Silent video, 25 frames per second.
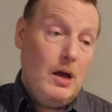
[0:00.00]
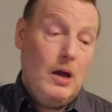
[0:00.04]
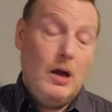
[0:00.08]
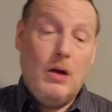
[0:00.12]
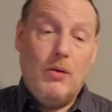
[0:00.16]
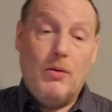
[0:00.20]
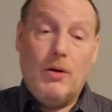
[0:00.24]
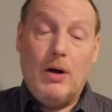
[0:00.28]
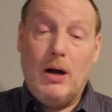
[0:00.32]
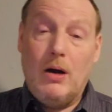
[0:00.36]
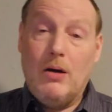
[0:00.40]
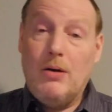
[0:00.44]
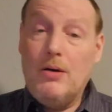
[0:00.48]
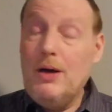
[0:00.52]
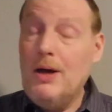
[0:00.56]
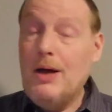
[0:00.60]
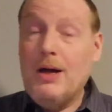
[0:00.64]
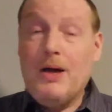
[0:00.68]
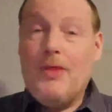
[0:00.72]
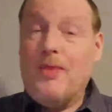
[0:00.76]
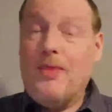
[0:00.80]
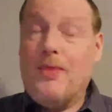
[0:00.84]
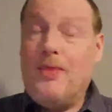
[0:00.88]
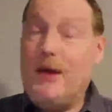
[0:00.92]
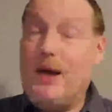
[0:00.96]
Well,
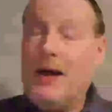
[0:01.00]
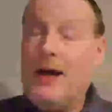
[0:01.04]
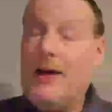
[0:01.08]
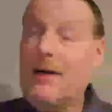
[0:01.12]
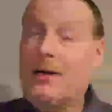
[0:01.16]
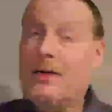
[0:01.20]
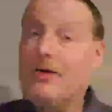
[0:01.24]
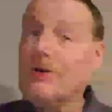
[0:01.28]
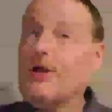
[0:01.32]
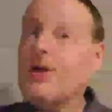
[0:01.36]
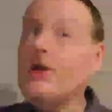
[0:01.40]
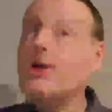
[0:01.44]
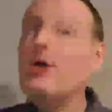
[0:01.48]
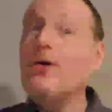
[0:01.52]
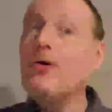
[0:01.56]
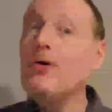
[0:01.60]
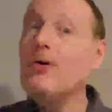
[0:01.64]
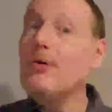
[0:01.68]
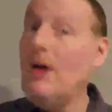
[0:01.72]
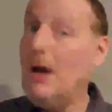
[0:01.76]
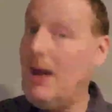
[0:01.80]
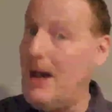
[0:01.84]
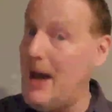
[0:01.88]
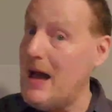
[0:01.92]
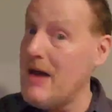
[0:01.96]
there
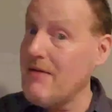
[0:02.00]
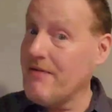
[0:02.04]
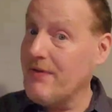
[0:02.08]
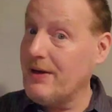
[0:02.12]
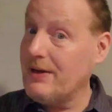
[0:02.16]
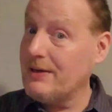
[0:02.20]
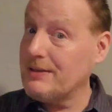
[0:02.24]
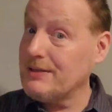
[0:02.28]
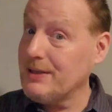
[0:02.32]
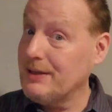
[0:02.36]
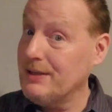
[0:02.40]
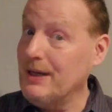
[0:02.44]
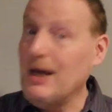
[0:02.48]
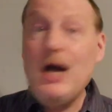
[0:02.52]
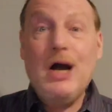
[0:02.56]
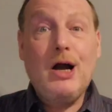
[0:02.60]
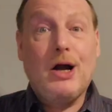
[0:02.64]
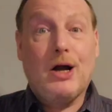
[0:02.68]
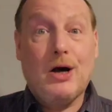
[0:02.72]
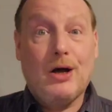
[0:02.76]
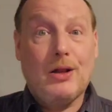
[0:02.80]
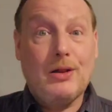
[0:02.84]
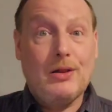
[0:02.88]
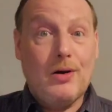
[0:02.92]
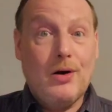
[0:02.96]
you have it,
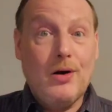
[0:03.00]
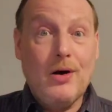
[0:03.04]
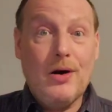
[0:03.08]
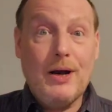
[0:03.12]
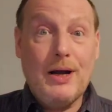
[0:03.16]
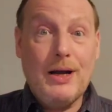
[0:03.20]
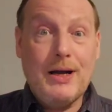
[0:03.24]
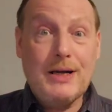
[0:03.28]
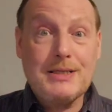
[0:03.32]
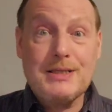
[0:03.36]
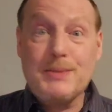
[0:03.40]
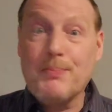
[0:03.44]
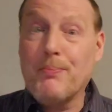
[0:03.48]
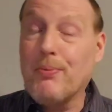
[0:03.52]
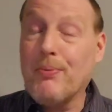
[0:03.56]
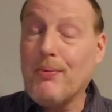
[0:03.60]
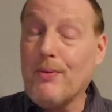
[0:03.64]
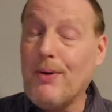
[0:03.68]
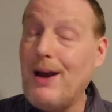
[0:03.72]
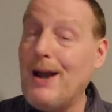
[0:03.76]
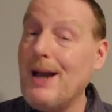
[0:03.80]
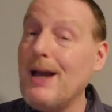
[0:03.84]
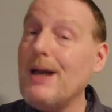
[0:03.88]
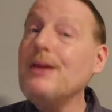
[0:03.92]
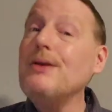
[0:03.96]
Kalorik's
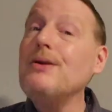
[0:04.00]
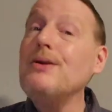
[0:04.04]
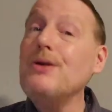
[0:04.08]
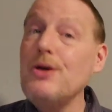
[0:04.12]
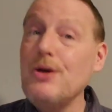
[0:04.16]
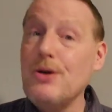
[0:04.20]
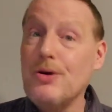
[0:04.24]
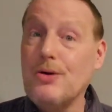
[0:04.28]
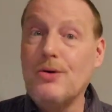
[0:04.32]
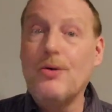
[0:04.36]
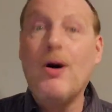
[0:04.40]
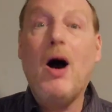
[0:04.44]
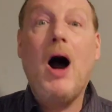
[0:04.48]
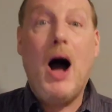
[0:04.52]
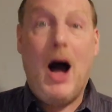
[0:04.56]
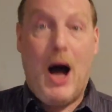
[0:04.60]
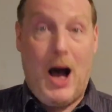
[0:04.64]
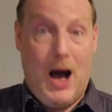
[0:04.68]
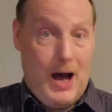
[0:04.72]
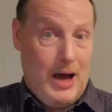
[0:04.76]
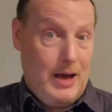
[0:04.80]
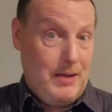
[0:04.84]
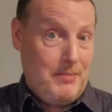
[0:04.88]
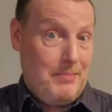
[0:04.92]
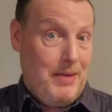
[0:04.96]
brand new
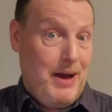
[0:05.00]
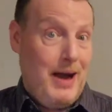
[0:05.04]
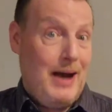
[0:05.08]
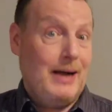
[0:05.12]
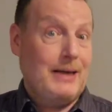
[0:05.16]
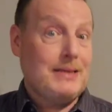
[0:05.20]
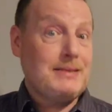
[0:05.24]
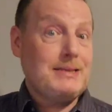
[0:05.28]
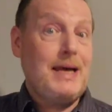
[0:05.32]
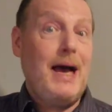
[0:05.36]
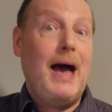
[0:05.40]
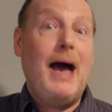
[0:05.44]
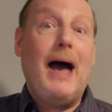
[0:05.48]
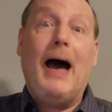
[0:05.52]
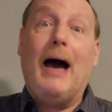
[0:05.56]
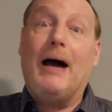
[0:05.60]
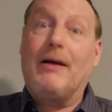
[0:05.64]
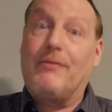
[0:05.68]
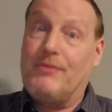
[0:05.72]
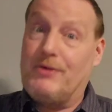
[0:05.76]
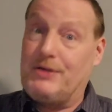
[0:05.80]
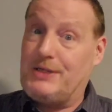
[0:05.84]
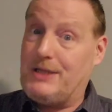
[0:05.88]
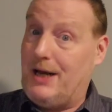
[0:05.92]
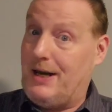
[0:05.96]
Hot Max
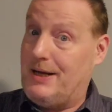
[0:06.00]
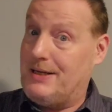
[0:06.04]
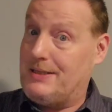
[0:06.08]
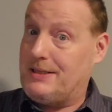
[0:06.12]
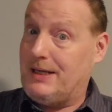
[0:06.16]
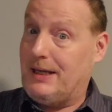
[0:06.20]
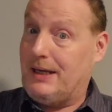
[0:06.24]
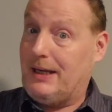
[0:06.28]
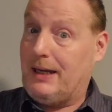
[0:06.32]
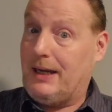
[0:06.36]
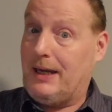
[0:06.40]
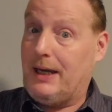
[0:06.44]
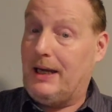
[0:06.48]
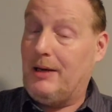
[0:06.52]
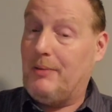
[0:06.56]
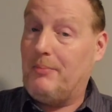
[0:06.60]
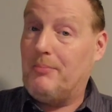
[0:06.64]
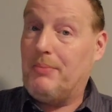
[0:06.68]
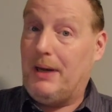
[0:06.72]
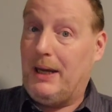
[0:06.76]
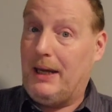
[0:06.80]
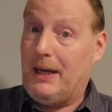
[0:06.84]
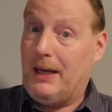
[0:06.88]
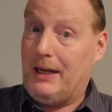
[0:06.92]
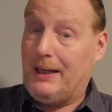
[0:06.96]
advertising
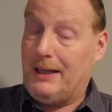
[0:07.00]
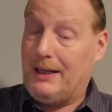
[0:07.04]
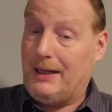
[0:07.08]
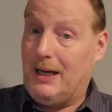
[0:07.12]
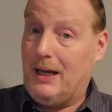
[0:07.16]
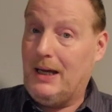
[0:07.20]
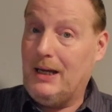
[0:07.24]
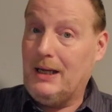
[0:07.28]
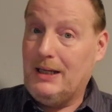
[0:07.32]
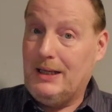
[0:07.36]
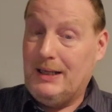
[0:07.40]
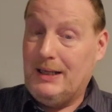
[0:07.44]
campaign.